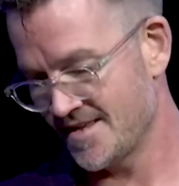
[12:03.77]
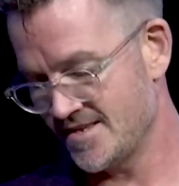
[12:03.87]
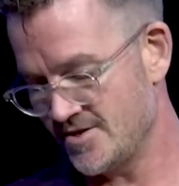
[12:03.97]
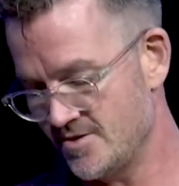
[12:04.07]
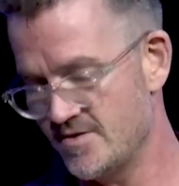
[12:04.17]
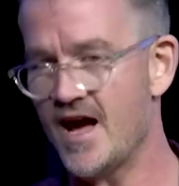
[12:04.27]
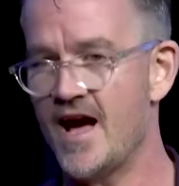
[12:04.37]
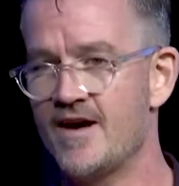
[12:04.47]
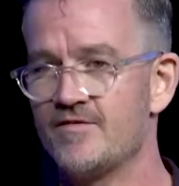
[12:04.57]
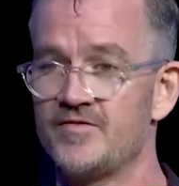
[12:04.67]
You
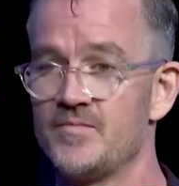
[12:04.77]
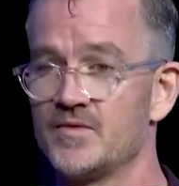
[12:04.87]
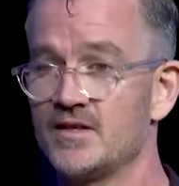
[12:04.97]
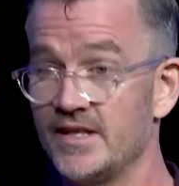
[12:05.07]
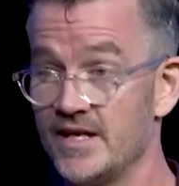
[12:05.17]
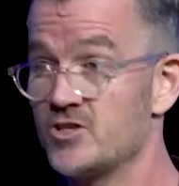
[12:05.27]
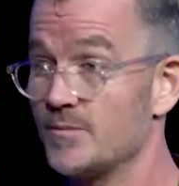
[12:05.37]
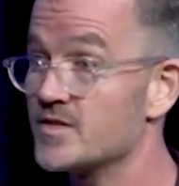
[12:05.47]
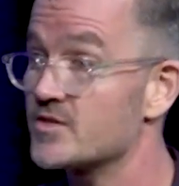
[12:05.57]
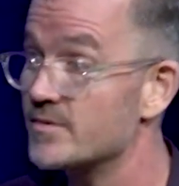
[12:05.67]
have clear job
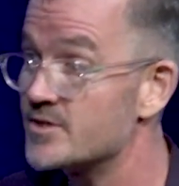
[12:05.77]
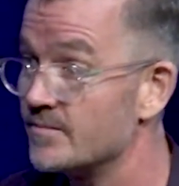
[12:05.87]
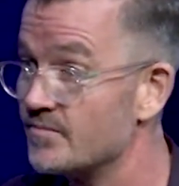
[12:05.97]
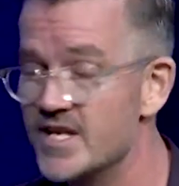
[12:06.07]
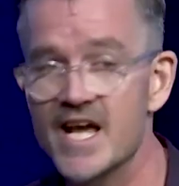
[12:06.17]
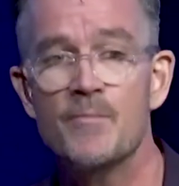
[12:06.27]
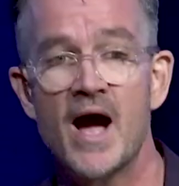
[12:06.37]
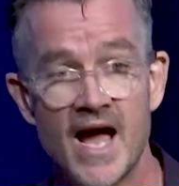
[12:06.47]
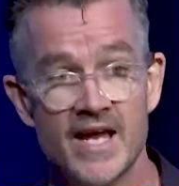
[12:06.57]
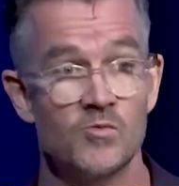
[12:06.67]
description. You get
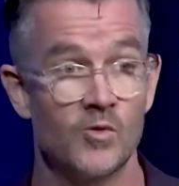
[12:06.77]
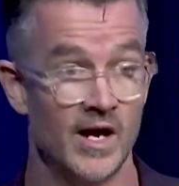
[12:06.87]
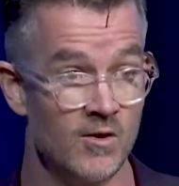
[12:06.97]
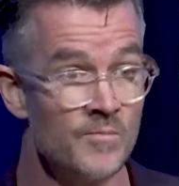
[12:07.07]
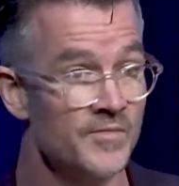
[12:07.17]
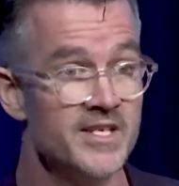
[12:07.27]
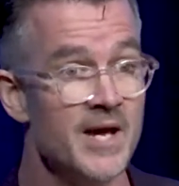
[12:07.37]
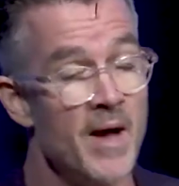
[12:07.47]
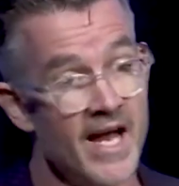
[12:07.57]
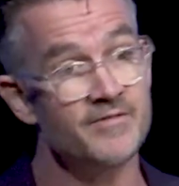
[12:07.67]
paid well, you get
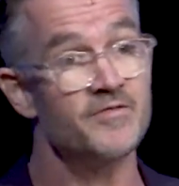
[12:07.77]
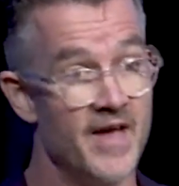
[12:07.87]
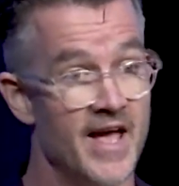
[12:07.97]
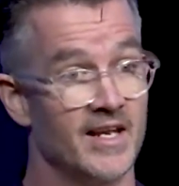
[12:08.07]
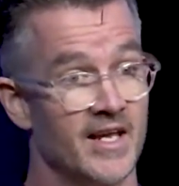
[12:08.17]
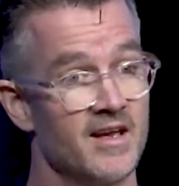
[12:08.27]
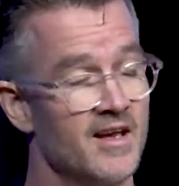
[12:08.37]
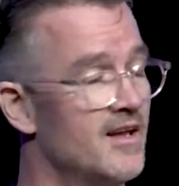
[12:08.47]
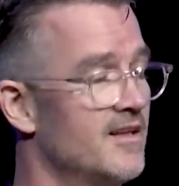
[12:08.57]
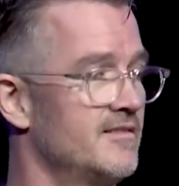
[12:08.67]
paid fairly.
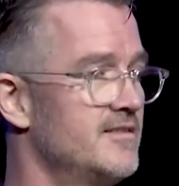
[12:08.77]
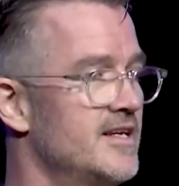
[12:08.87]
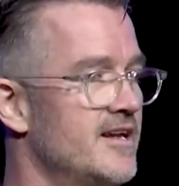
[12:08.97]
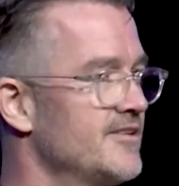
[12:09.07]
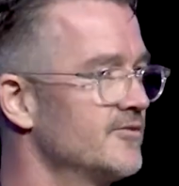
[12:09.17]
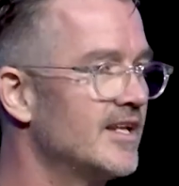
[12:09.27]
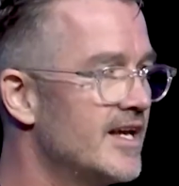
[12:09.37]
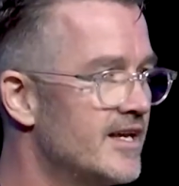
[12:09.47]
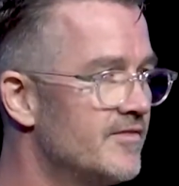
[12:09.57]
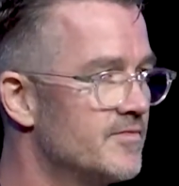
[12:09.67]
You get annual
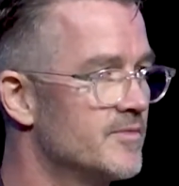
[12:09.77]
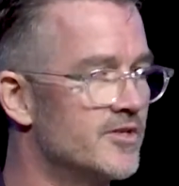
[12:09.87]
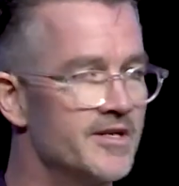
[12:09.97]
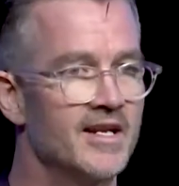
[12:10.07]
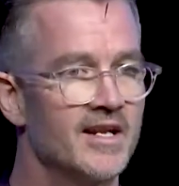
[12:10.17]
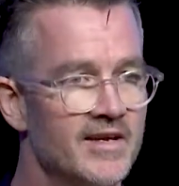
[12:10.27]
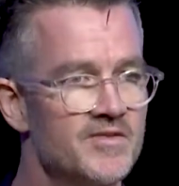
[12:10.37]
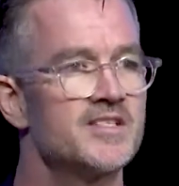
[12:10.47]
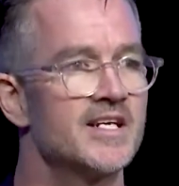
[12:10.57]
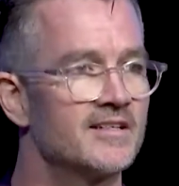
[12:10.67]
leave, maternity leave,
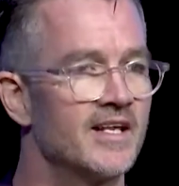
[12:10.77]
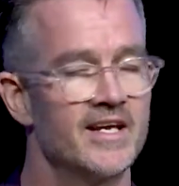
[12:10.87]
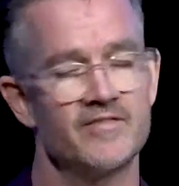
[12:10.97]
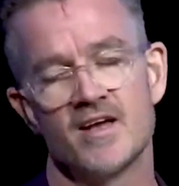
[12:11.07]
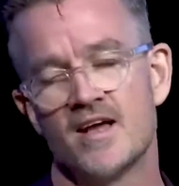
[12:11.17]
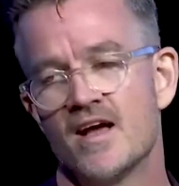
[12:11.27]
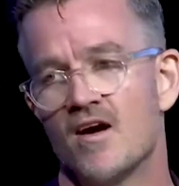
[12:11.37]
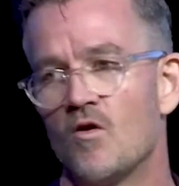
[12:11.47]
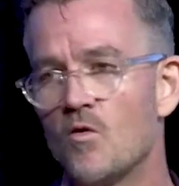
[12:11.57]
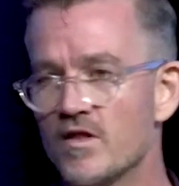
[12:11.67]
sick leave,
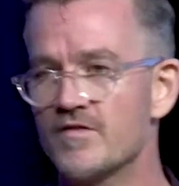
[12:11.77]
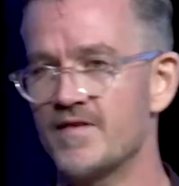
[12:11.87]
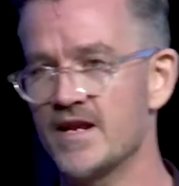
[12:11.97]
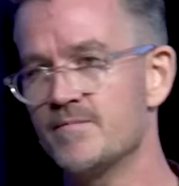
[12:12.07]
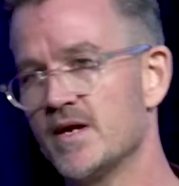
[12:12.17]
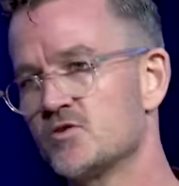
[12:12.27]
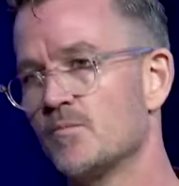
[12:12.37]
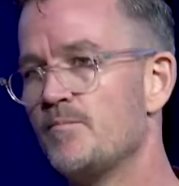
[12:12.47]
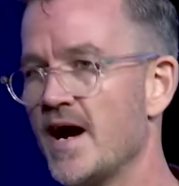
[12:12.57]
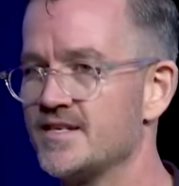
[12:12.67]
all the fundamental
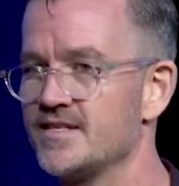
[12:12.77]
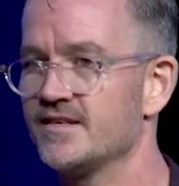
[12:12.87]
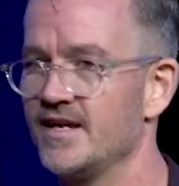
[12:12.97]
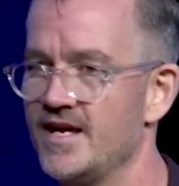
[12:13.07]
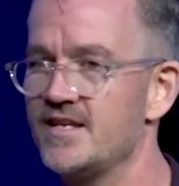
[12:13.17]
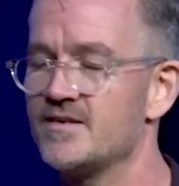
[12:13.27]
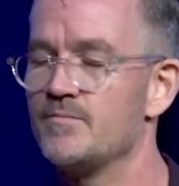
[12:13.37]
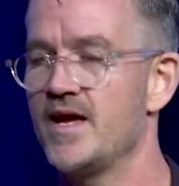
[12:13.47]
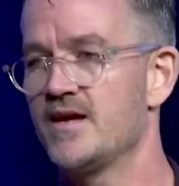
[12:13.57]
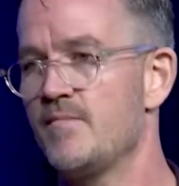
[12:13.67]
basic needs are
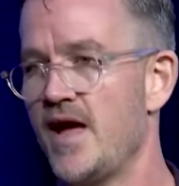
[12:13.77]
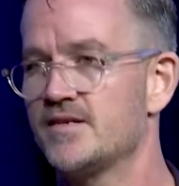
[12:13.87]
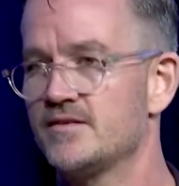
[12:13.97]
being met.